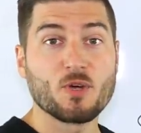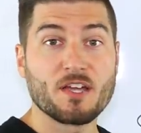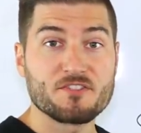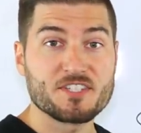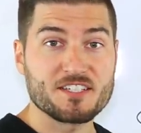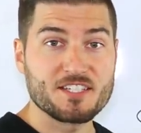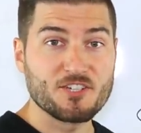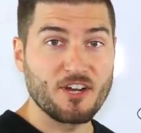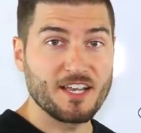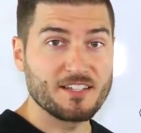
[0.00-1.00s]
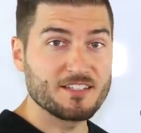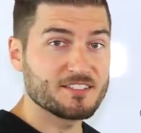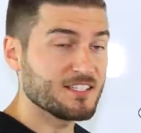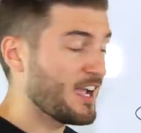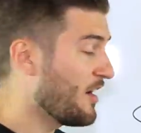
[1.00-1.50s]
do I have 60 grand in
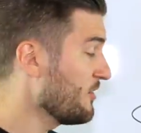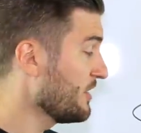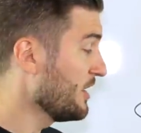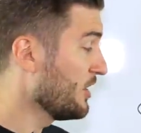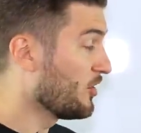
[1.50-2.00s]
this account?